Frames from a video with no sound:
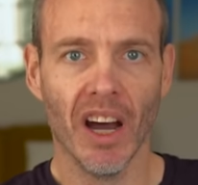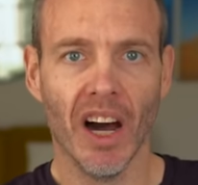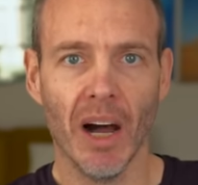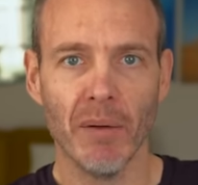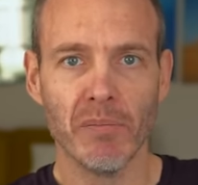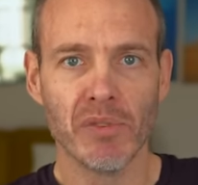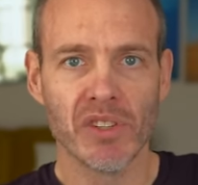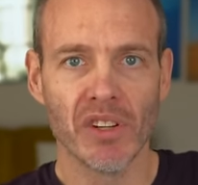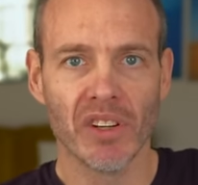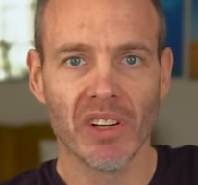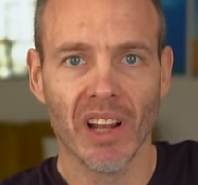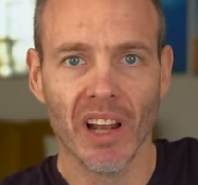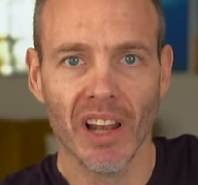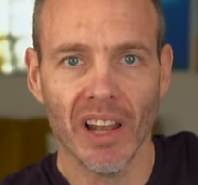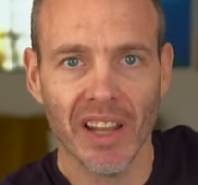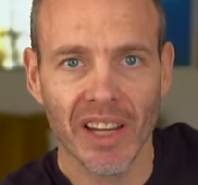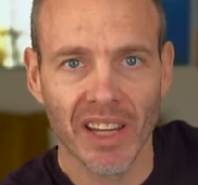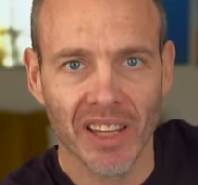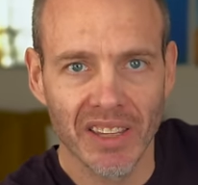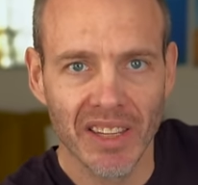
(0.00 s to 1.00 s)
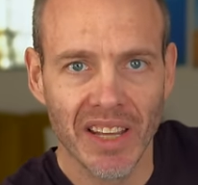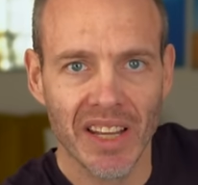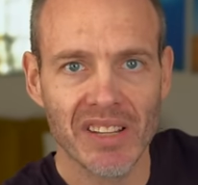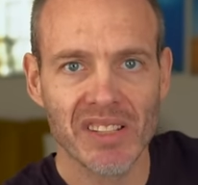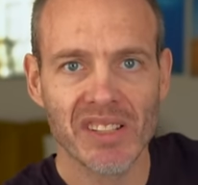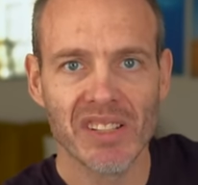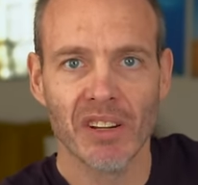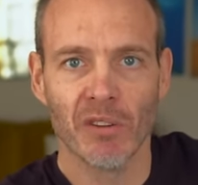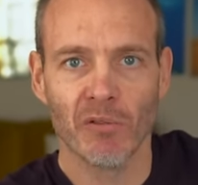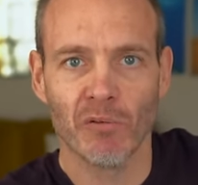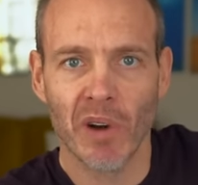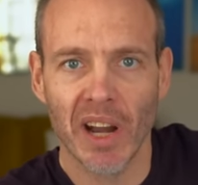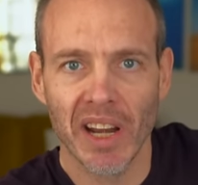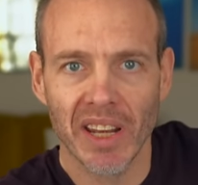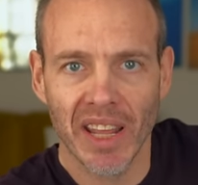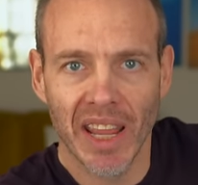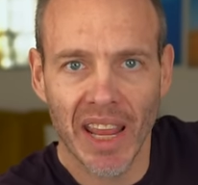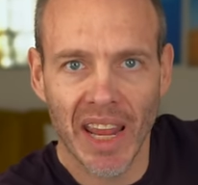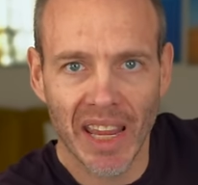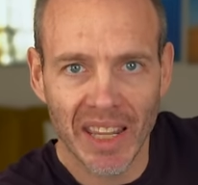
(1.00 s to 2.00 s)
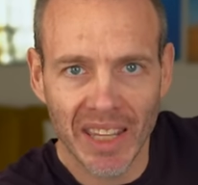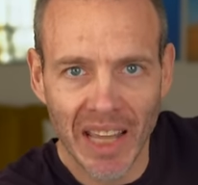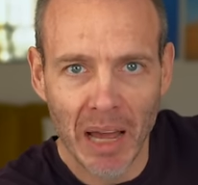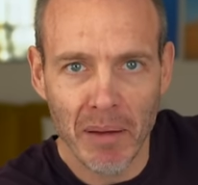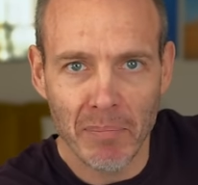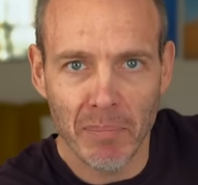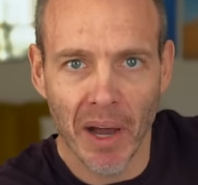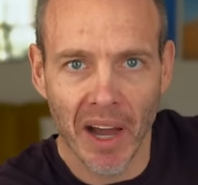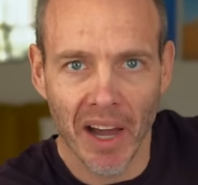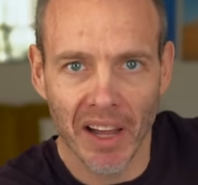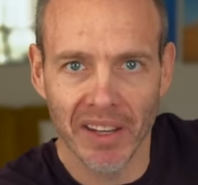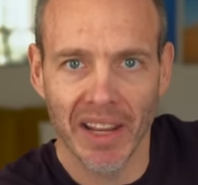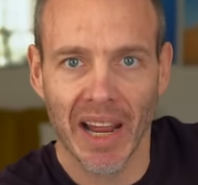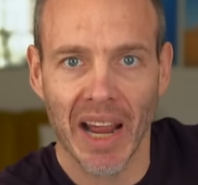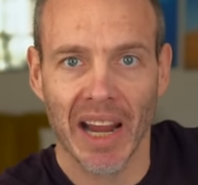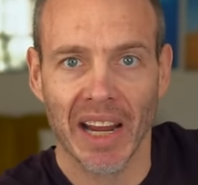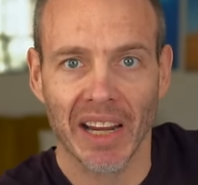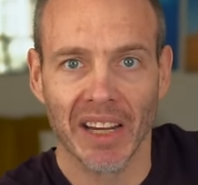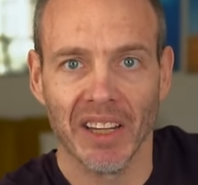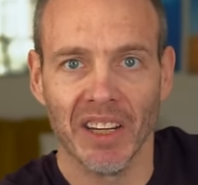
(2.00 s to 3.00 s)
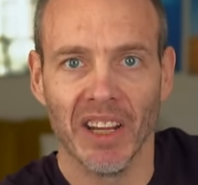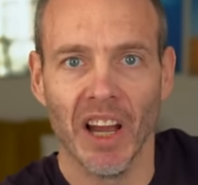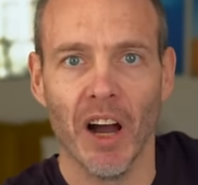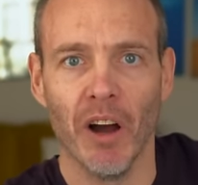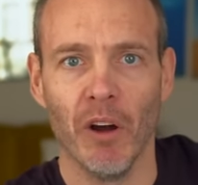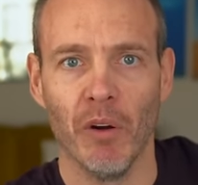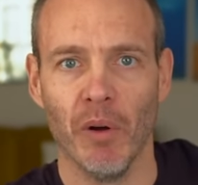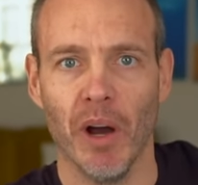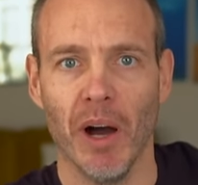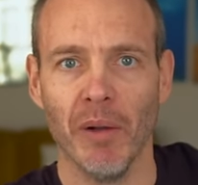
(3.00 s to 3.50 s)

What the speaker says: I'm stood like this, ready to hit that button and go.